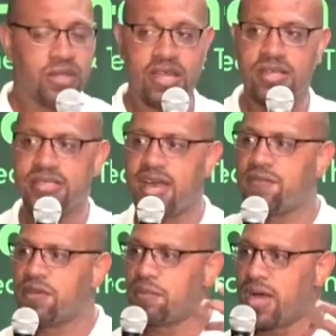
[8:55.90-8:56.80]
Let us
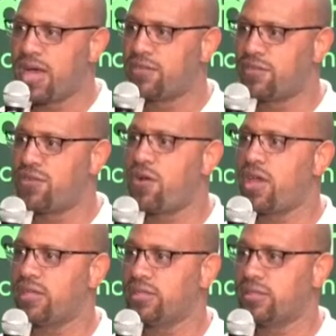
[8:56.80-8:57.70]
have the mind of
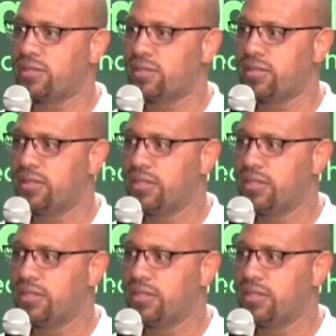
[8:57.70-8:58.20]
Christ